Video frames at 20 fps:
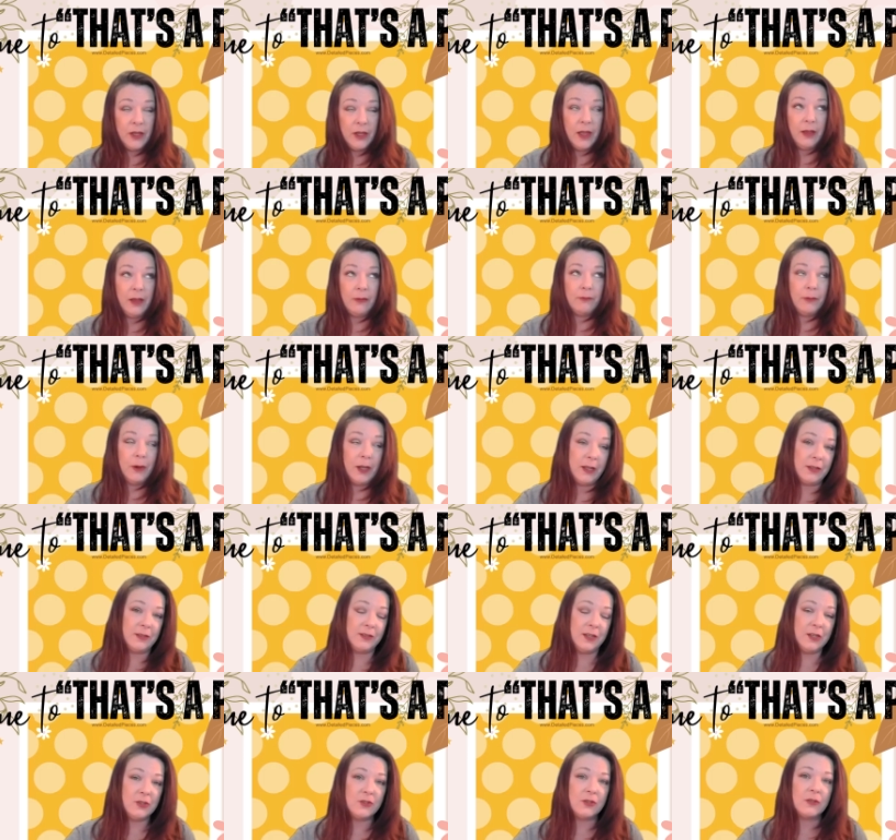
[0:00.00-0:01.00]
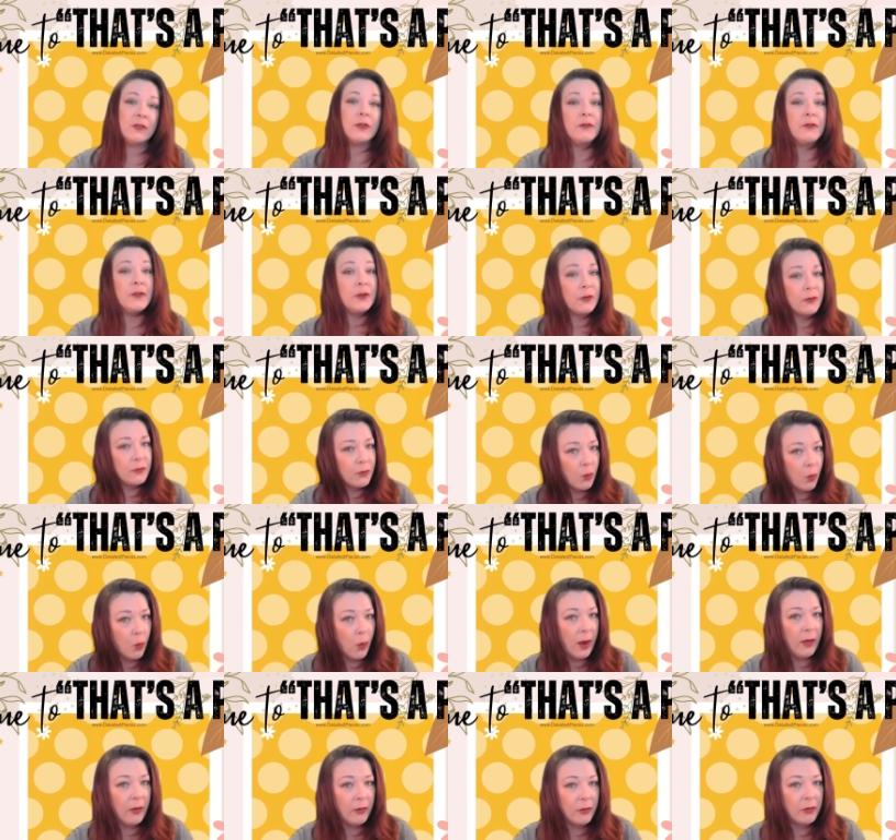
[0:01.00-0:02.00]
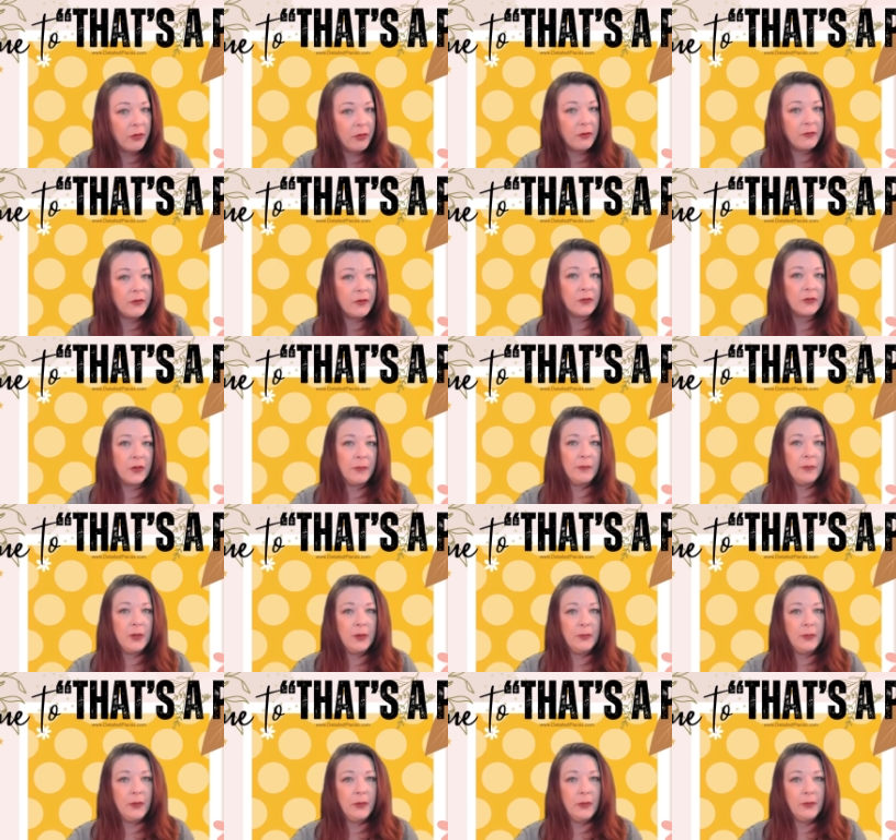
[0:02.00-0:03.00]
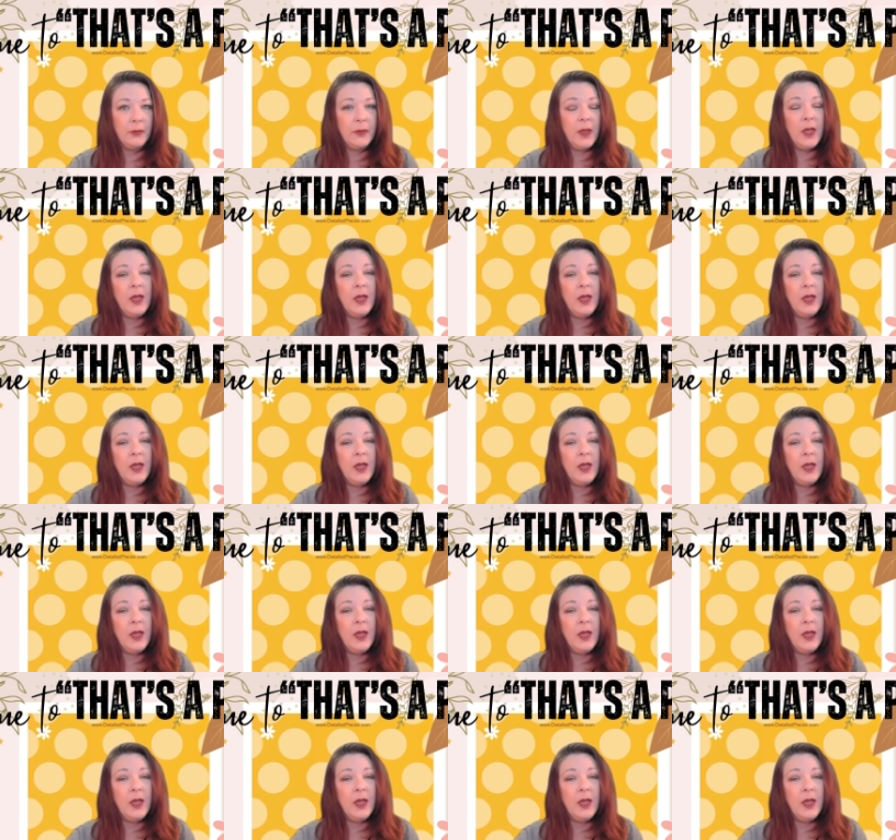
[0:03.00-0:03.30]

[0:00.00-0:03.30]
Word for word: and by extension, the fear of wealth for some people.